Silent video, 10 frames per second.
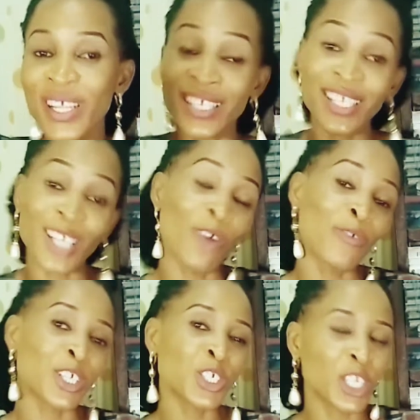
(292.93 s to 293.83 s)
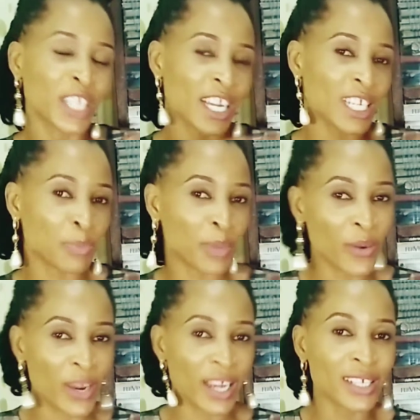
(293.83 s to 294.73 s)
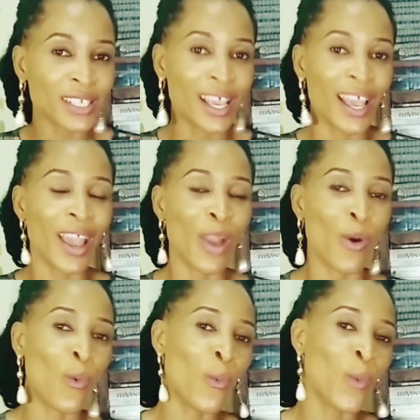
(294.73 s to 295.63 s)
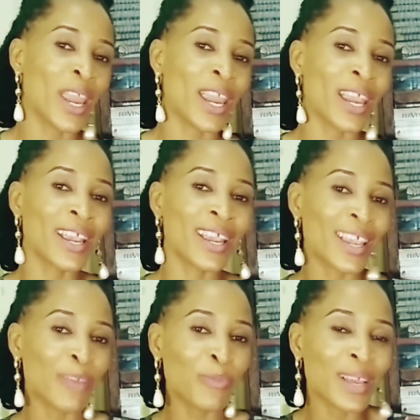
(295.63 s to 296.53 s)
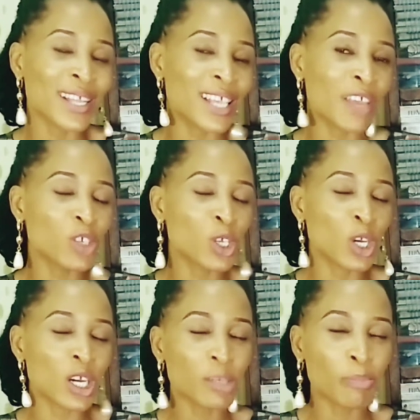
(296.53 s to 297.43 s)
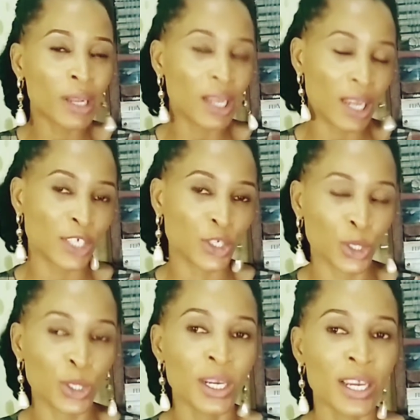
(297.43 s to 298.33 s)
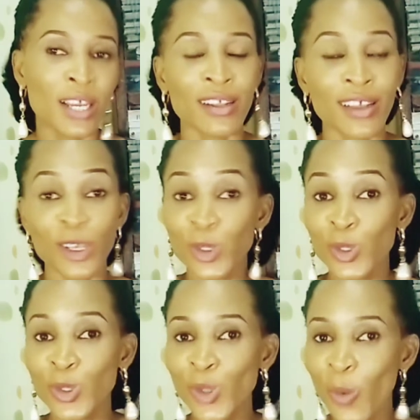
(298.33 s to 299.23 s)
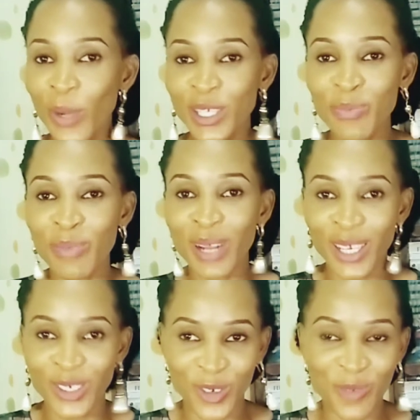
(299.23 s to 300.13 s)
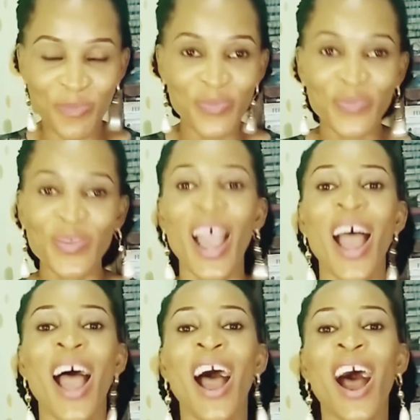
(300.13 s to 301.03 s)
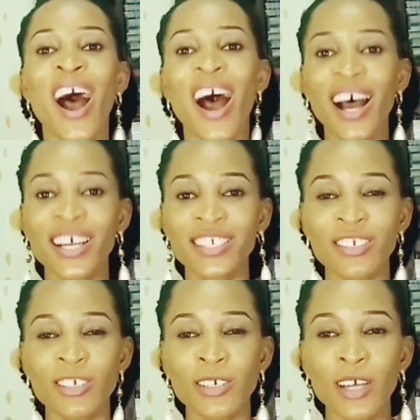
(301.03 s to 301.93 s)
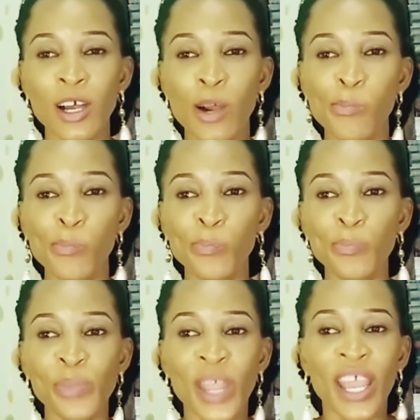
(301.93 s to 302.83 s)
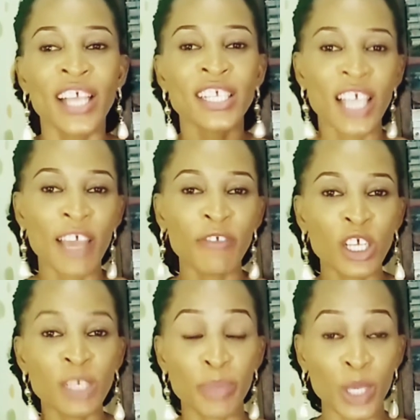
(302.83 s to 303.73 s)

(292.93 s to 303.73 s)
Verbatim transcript: the salvation experience, we give it gives God pleasure, like so much pleasure. And um he saved us